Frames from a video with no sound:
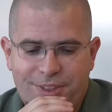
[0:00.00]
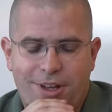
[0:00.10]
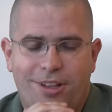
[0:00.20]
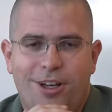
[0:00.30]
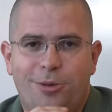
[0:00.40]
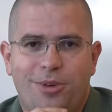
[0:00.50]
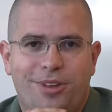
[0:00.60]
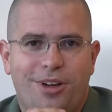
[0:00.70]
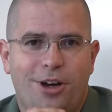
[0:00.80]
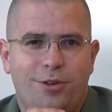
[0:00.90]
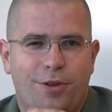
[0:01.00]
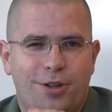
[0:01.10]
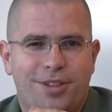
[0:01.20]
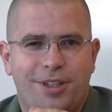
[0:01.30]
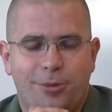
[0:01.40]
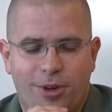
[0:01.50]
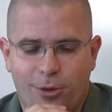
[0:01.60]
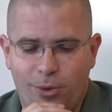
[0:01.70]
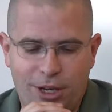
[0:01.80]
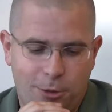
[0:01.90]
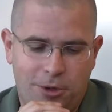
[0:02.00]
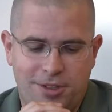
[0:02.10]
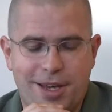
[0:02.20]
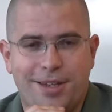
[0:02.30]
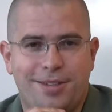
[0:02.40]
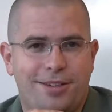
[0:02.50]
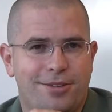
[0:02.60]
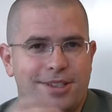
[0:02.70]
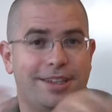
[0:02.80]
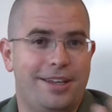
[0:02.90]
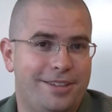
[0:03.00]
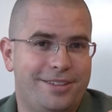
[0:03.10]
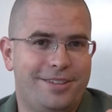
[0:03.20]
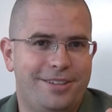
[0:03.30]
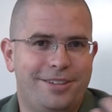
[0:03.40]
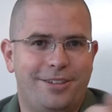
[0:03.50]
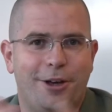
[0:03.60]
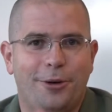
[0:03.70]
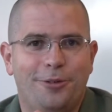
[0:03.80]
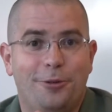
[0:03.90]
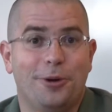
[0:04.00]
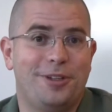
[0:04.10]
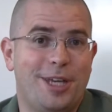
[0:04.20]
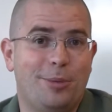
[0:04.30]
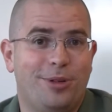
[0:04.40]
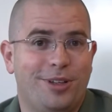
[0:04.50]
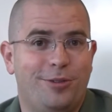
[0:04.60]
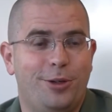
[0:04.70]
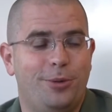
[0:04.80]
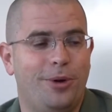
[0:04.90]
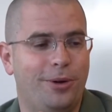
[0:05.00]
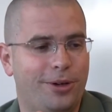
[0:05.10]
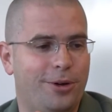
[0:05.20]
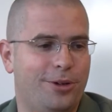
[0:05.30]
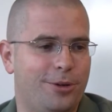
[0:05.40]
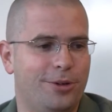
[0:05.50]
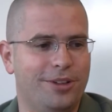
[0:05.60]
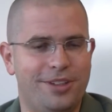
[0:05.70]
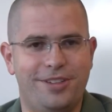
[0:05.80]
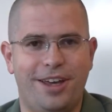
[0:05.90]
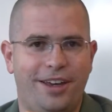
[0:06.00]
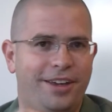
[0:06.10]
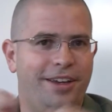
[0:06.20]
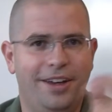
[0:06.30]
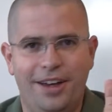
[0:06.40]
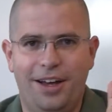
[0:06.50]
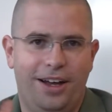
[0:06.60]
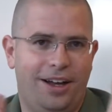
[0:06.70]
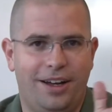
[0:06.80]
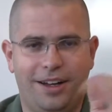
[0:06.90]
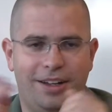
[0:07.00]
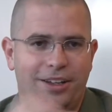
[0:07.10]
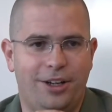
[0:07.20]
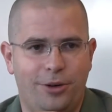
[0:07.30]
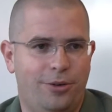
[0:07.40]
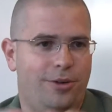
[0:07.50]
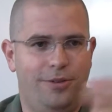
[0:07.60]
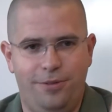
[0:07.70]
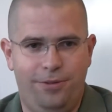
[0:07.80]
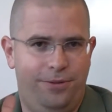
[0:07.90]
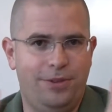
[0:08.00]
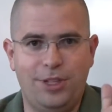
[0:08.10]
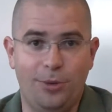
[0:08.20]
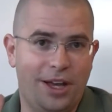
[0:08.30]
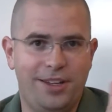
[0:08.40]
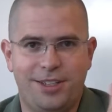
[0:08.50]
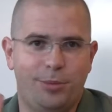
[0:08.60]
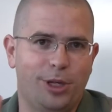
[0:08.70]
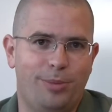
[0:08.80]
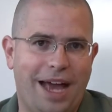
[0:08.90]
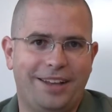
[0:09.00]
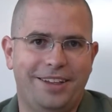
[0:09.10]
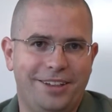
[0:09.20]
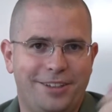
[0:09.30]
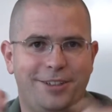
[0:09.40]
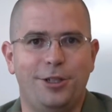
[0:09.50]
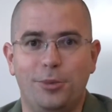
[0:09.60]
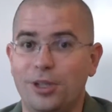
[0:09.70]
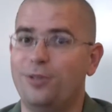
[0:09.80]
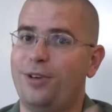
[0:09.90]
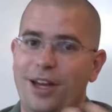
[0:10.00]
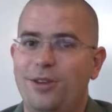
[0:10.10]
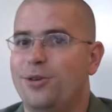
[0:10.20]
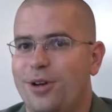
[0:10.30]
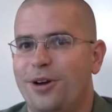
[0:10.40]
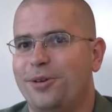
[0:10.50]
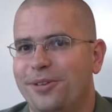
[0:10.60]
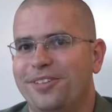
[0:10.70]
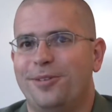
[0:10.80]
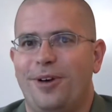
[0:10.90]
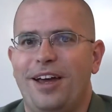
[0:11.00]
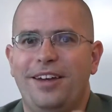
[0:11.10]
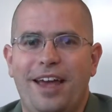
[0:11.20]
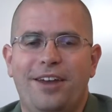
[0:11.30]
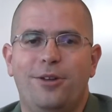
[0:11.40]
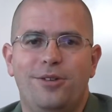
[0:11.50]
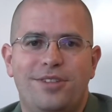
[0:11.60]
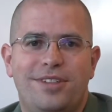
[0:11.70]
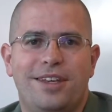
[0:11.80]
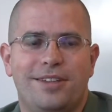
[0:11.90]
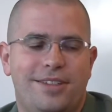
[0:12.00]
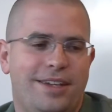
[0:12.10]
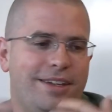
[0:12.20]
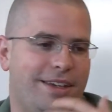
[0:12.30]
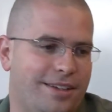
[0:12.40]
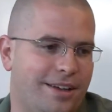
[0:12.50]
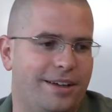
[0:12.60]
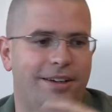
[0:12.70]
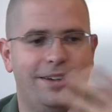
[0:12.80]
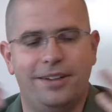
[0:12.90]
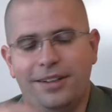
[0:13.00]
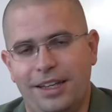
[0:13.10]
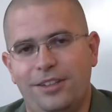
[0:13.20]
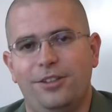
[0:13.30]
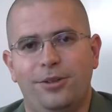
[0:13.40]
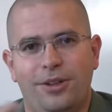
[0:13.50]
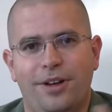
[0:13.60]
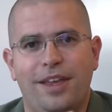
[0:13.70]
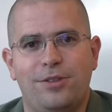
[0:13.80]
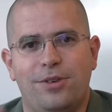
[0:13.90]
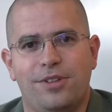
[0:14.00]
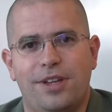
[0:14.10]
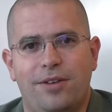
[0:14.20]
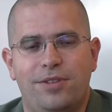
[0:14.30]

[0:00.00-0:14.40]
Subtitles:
Along with controversy, one of the weaker ones I consider is lists. So for example, if you go to Google and say, 50 ways to build backlinks, you will find those articles, right? And those things tend to get dug and linked to and all that sort of stuff.